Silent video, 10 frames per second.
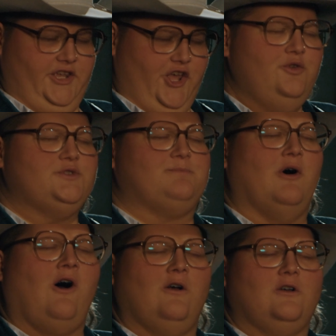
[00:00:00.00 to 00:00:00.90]
You
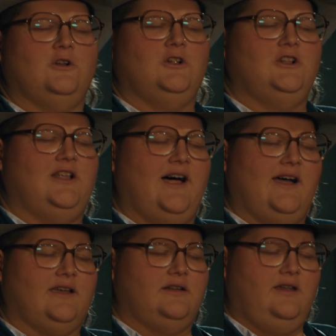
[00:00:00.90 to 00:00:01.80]
sparkle
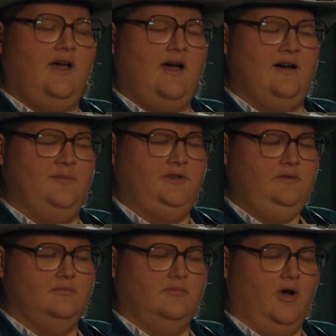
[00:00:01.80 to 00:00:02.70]
like a
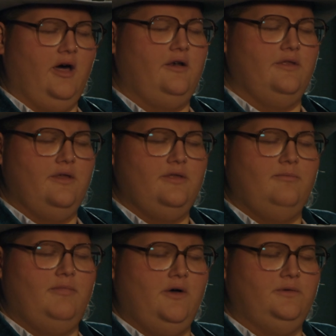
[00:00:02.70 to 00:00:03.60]
diamond, brighter than the
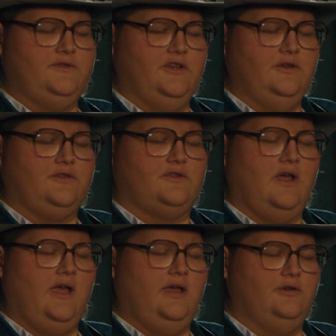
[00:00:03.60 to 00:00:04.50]
boats you
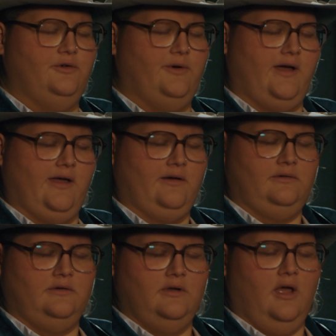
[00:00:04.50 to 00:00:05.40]
stand
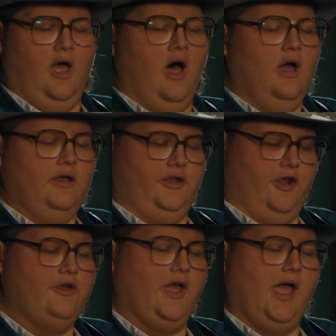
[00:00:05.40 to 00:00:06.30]
around.
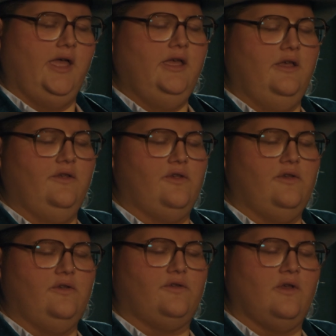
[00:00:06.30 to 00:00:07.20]
Your gaze
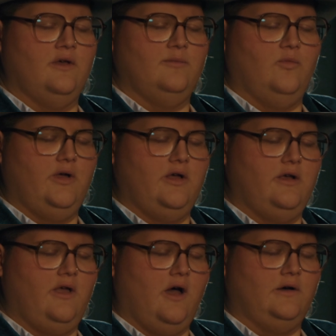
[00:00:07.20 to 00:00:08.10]
is
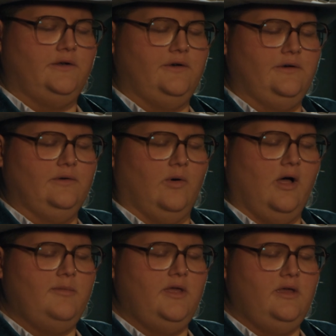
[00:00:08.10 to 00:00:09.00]
somewhere yonder,
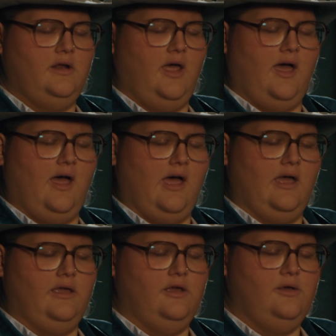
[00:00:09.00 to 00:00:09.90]
woman,
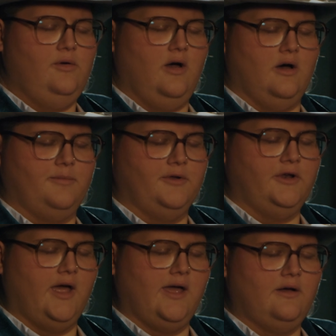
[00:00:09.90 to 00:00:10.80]
eye you up
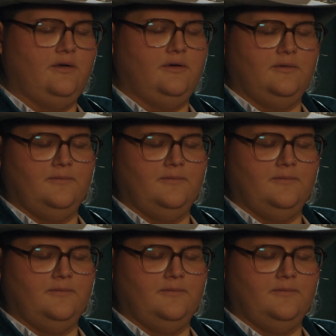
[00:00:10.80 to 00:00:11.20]
and down.